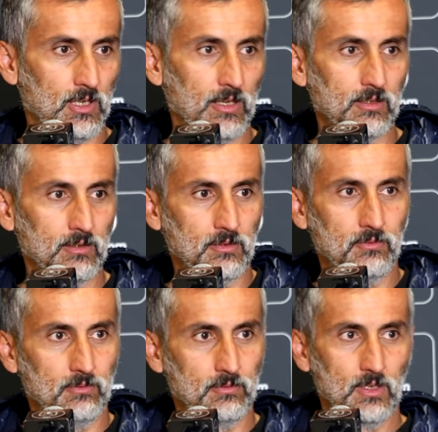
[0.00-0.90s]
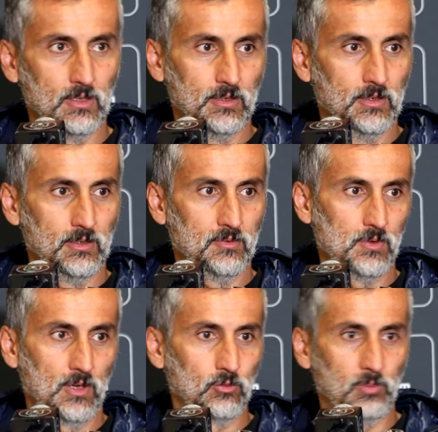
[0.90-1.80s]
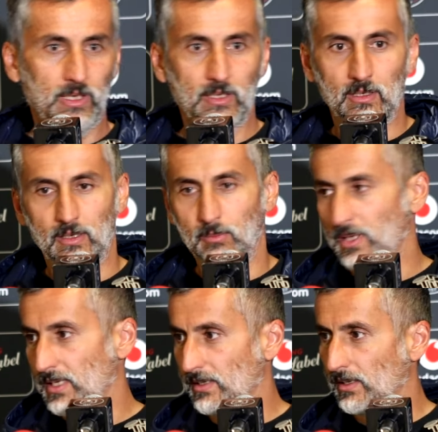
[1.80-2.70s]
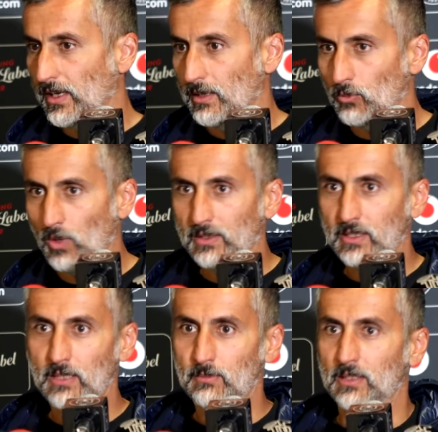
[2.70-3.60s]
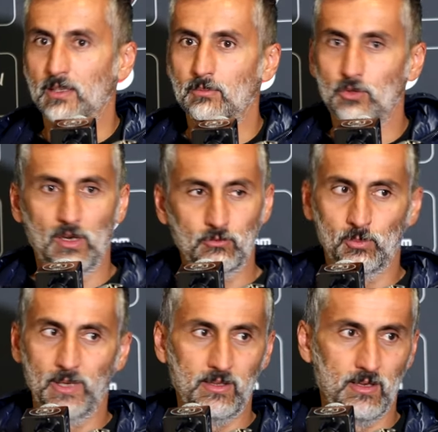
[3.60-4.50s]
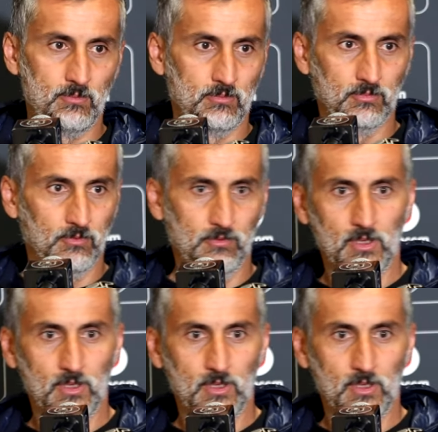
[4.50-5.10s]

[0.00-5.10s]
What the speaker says: Like you have to play in a PSL game one team, and then you have to play them